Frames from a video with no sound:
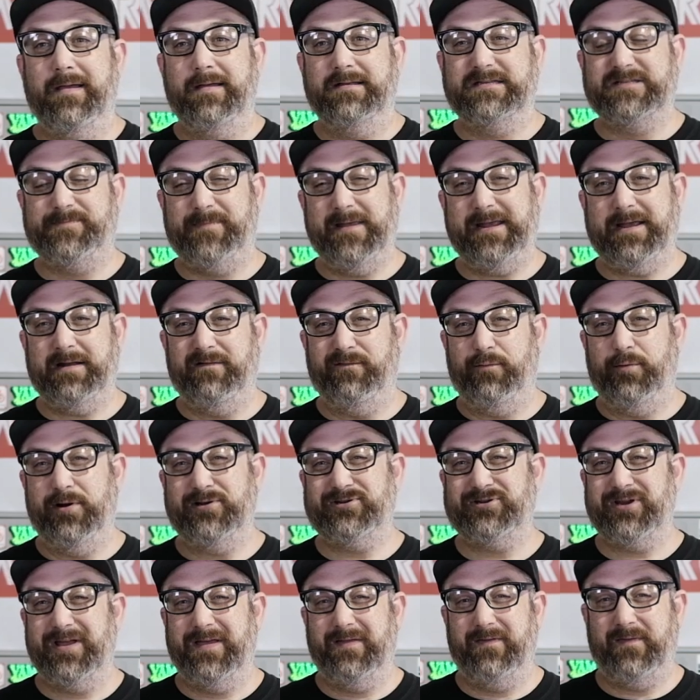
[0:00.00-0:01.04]
Speaking of
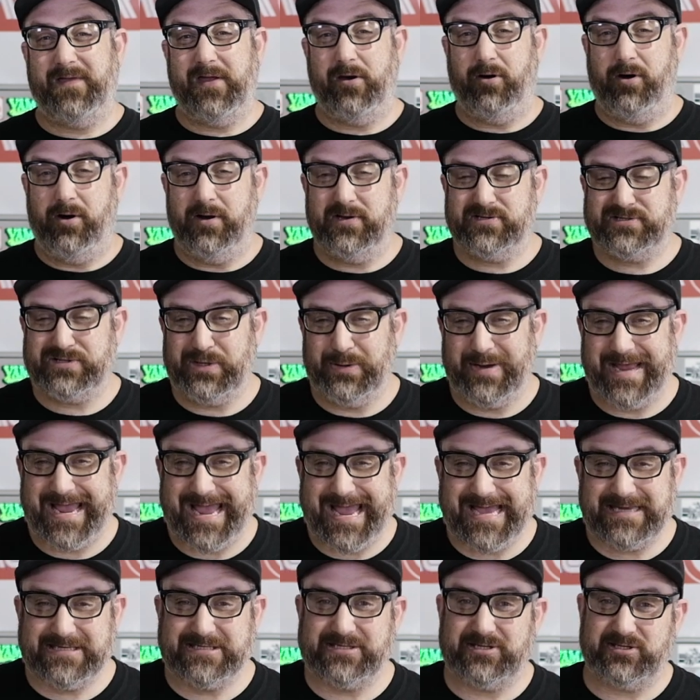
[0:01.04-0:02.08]
which, they're also
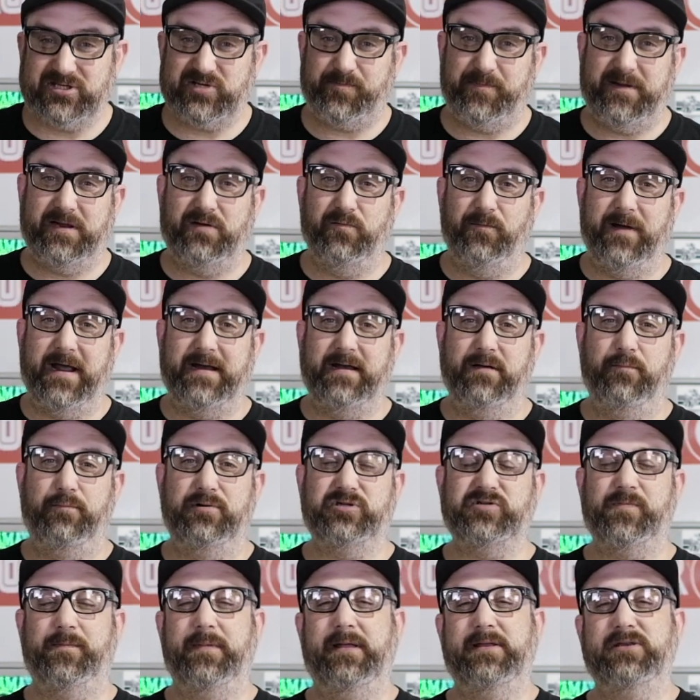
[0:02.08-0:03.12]
S-speed rated,
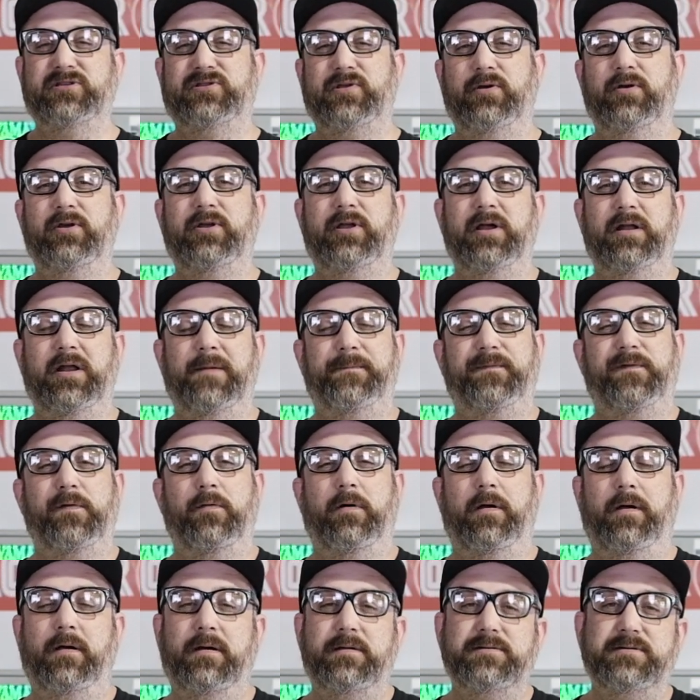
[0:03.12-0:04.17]
which means they're good up
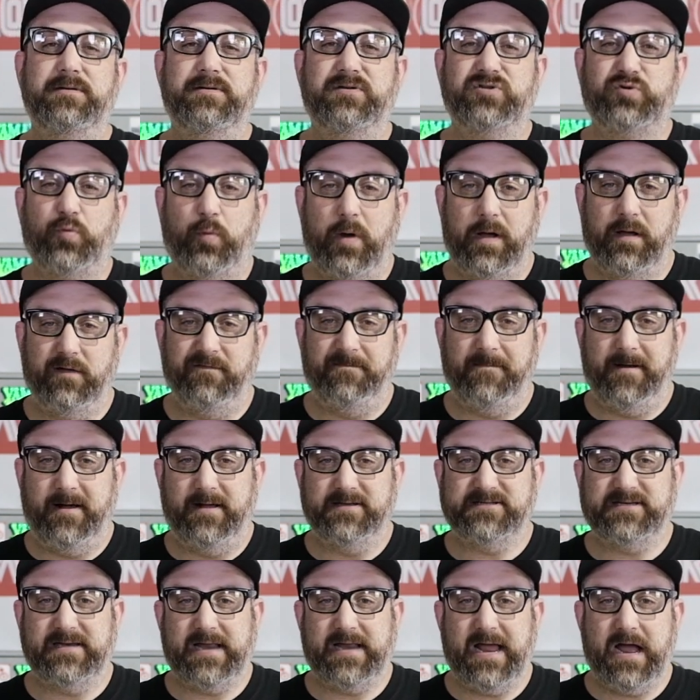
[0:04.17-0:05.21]
to 112
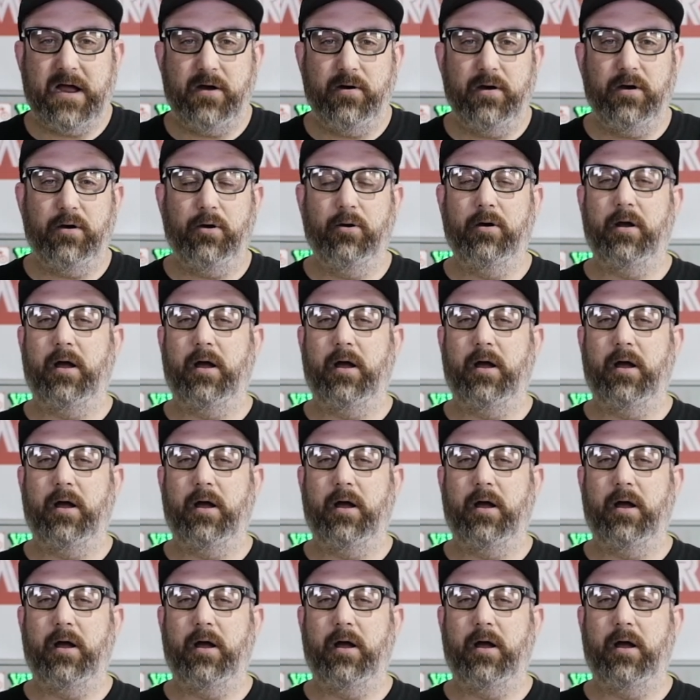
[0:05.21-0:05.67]
miles an hour or